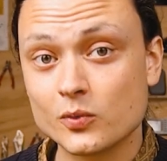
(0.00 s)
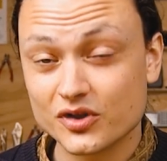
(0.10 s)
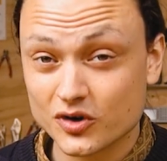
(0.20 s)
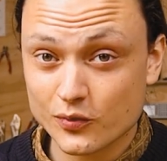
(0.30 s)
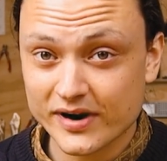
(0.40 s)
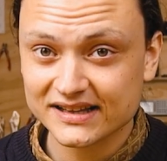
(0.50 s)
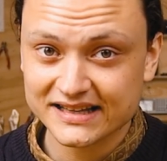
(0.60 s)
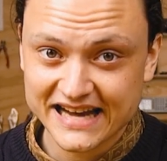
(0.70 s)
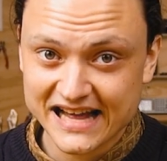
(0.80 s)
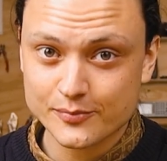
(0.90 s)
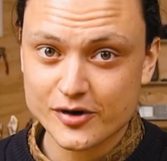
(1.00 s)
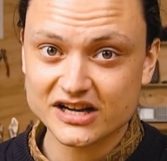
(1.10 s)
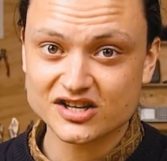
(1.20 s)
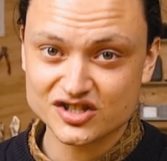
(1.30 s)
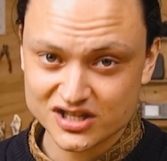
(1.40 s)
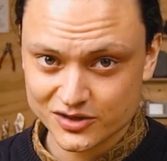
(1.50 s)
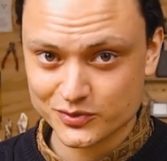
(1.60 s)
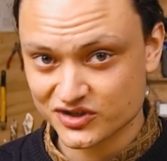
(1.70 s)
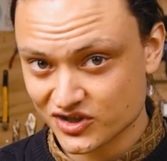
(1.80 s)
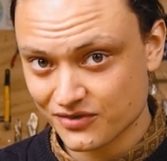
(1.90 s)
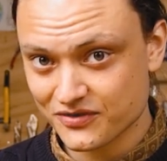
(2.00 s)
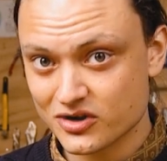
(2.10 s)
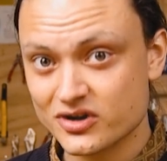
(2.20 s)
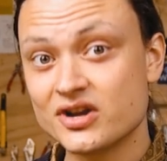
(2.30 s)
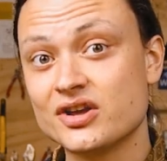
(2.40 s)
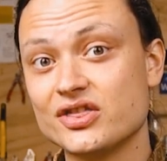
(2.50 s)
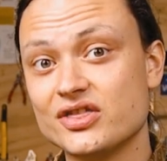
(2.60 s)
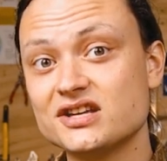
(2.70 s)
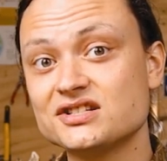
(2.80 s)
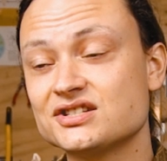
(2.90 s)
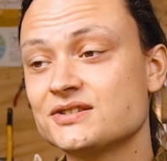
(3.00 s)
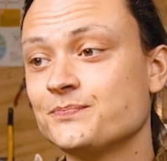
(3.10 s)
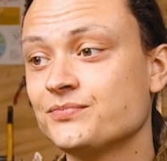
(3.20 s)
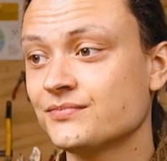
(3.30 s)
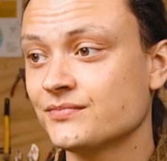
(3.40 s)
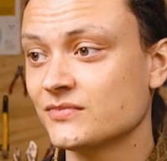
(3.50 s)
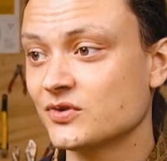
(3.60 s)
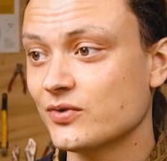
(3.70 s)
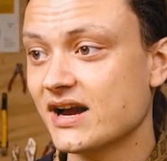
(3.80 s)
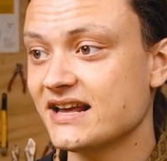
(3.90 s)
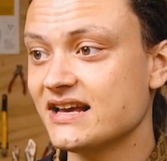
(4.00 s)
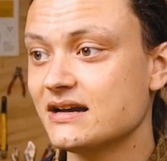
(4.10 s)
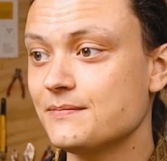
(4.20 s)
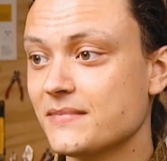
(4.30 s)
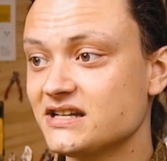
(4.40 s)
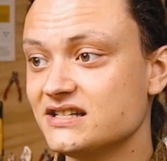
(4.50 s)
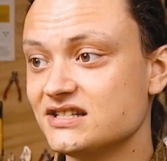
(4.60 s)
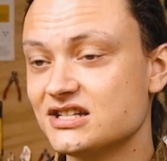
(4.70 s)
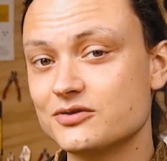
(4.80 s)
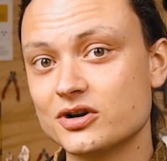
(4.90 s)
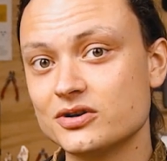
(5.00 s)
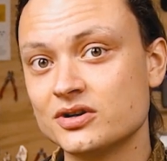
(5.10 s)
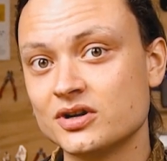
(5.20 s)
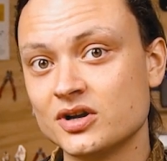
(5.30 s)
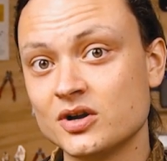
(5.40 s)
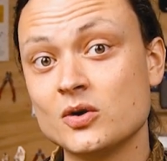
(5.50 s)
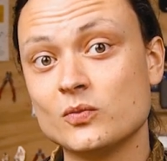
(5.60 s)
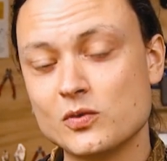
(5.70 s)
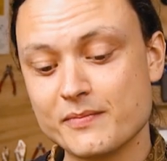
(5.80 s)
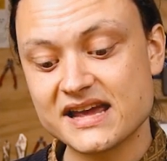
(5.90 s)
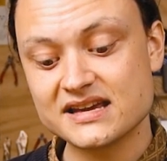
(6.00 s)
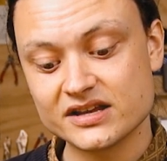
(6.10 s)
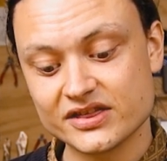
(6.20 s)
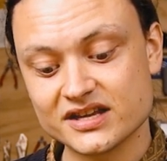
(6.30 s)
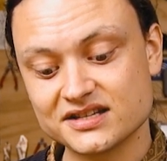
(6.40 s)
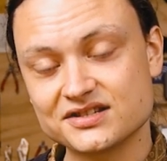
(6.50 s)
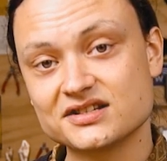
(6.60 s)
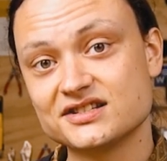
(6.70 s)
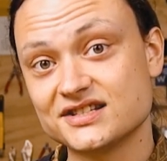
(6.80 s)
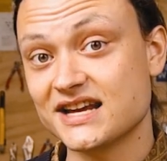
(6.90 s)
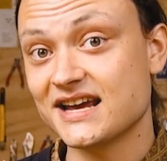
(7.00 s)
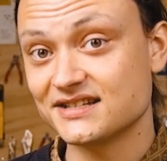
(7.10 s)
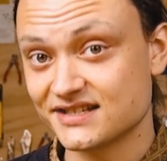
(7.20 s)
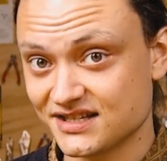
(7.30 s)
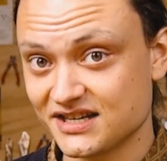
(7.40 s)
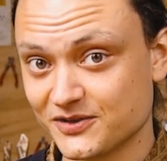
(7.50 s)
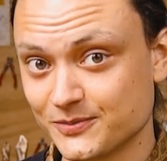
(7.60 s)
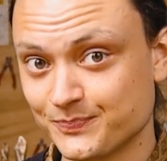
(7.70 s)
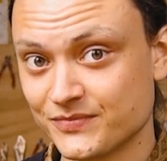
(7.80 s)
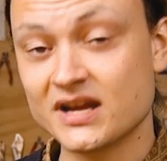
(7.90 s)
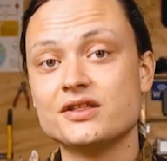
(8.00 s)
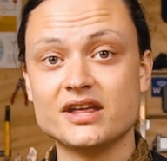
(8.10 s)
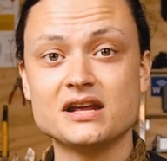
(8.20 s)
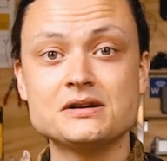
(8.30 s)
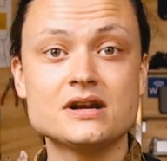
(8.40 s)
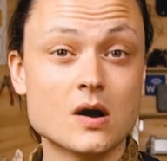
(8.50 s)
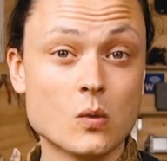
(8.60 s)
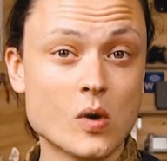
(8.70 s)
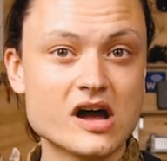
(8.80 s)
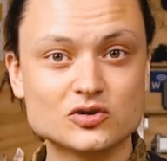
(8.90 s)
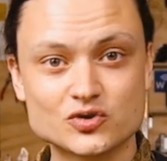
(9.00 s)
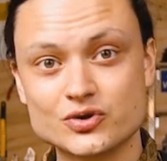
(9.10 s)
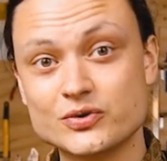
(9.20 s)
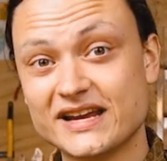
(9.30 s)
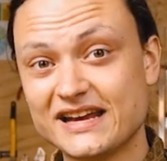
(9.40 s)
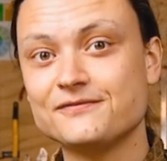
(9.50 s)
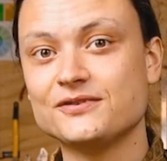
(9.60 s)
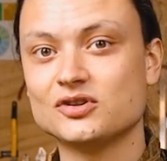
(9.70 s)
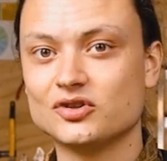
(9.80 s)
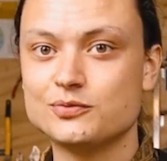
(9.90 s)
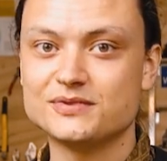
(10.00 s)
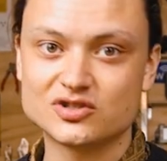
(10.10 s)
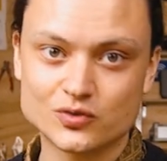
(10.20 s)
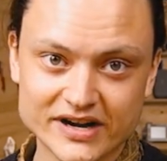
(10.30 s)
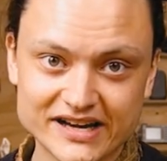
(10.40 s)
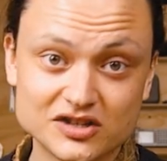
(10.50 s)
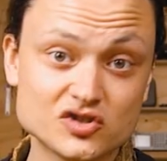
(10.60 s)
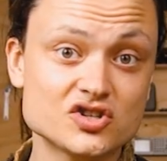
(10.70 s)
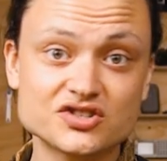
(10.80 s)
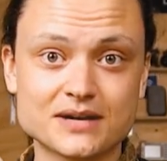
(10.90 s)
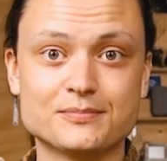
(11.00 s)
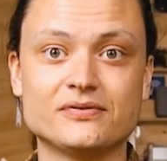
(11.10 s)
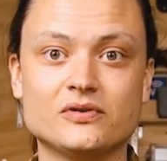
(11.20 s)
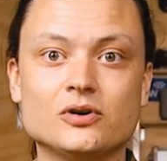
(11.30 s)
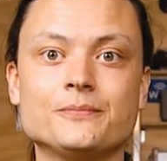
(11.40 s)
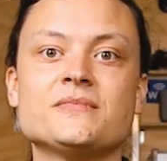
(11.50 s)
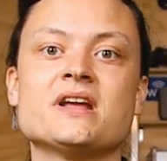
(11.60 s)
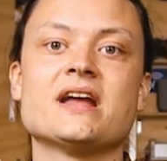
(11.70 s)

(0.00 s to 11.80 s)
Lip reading: With a correctly calibrated continuous servo, this right here, making it 0, will make this stand still. Then a while true infinite loop is created, just like before,